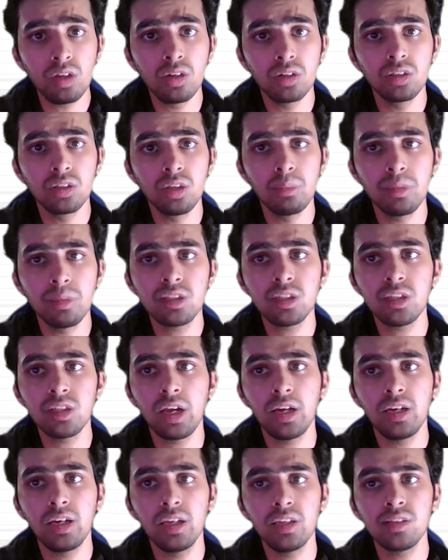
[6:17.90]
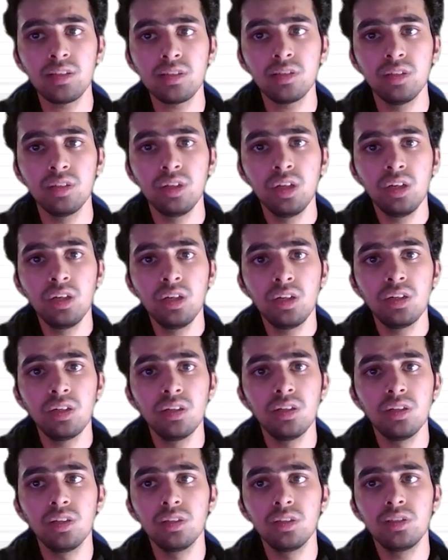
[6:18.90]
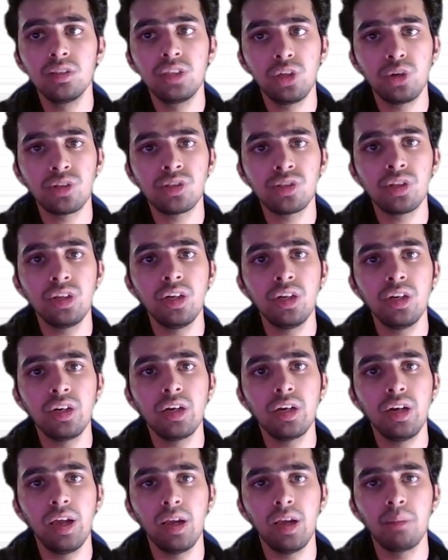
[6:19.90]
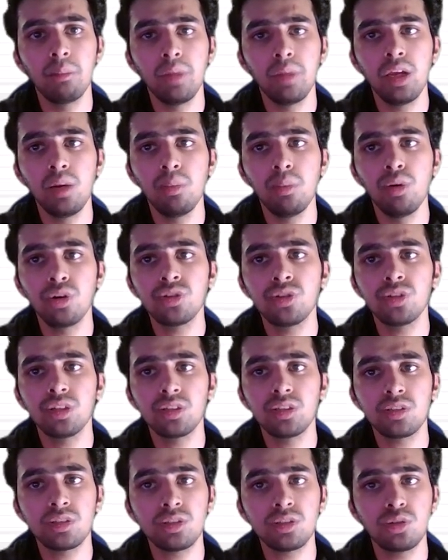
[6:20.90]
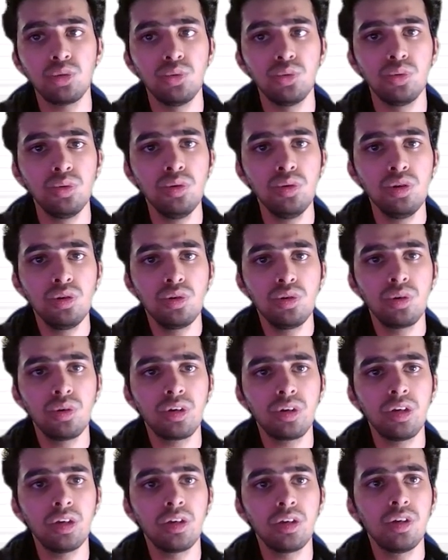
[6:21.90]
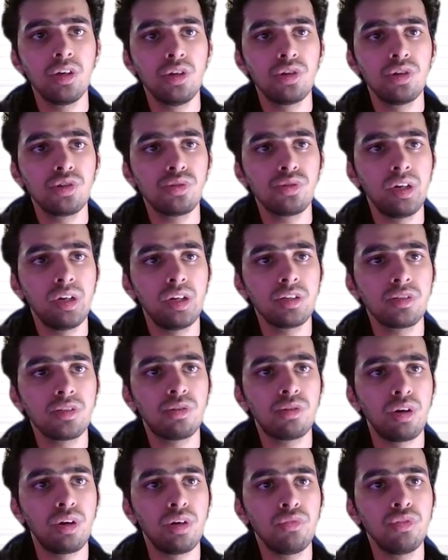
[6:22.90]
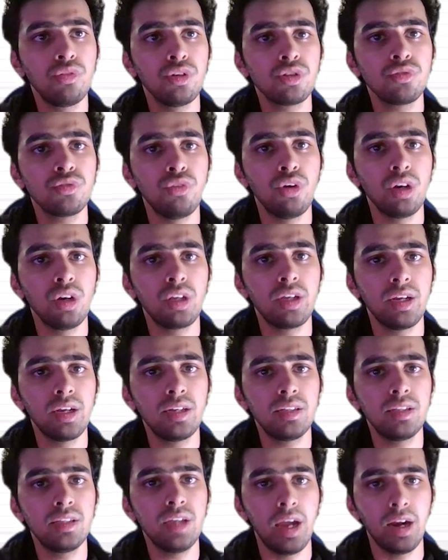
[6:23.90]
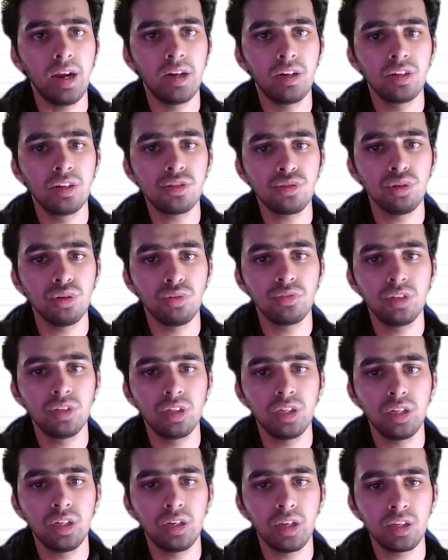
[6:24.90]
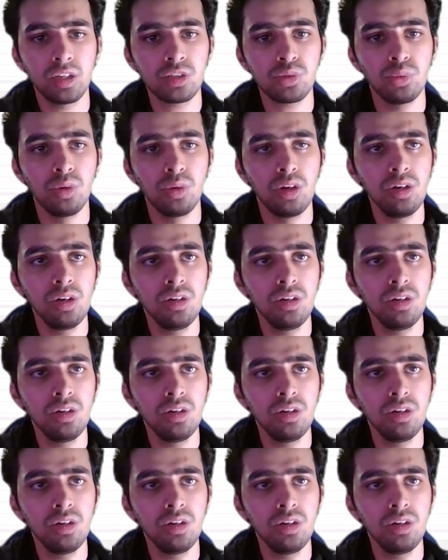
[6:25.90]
the message ID is 0x300 and mailbox x2. Okay, so it is gonna first of all get the address of the next